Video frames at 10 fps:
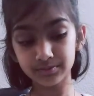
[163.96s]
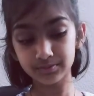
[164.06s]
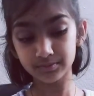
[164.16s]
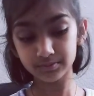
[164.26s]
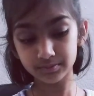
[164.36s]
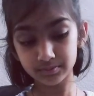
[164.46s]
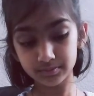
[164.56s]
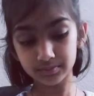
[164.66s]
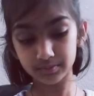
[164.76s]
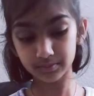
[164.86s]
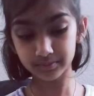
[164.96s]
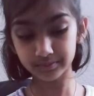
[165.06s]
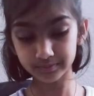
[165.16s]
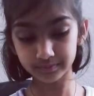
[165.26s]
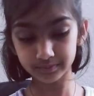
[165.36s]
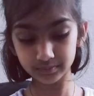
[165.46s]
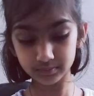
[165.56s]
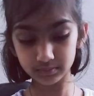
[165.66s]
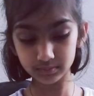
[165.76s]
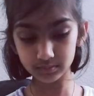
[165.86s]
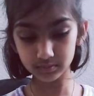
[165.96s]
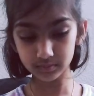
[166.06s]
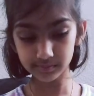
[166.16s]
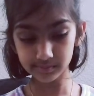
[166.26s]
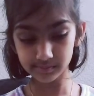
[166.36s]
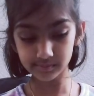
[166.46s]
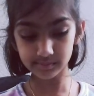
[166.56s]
[no speech]